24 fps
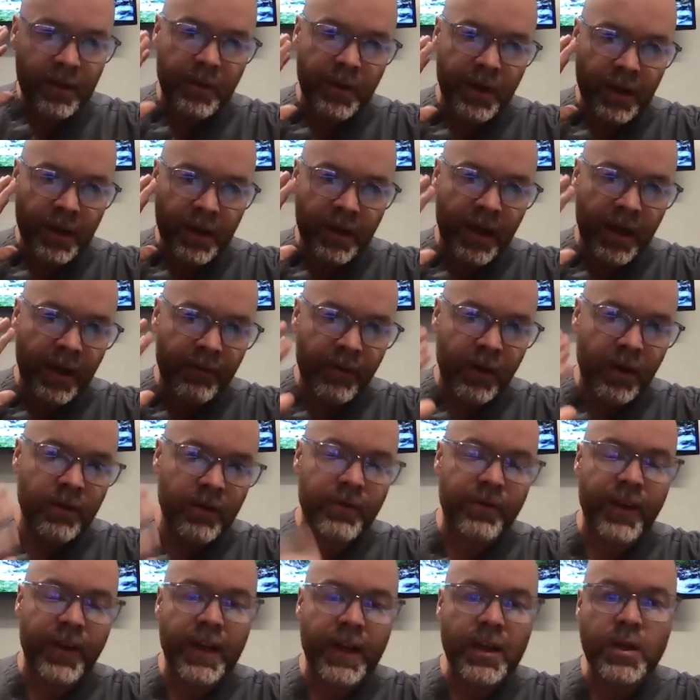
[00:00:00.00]
we're going to have our
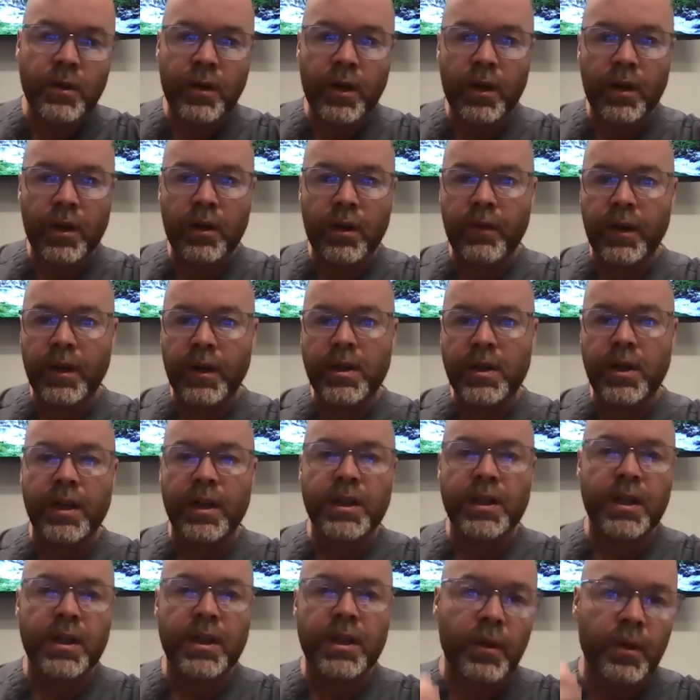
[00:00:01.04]
facial nerve, our
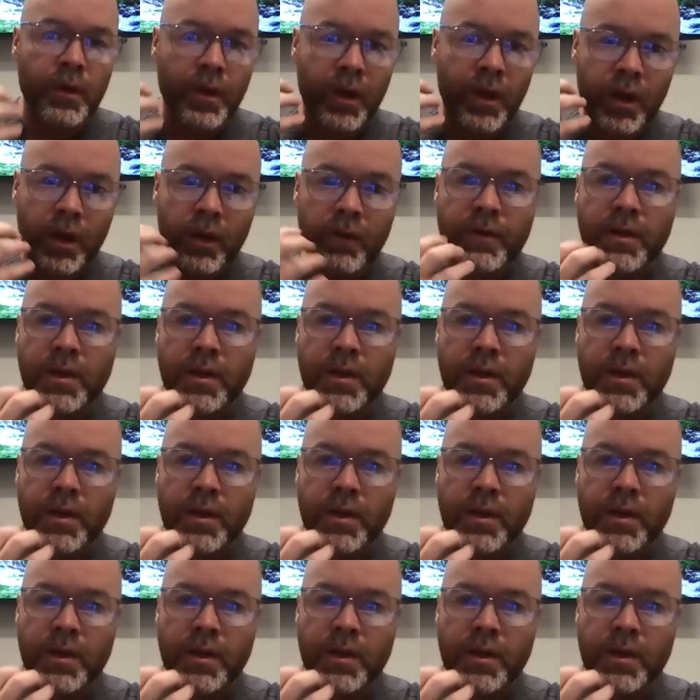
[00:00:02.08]
trigeminal nerve.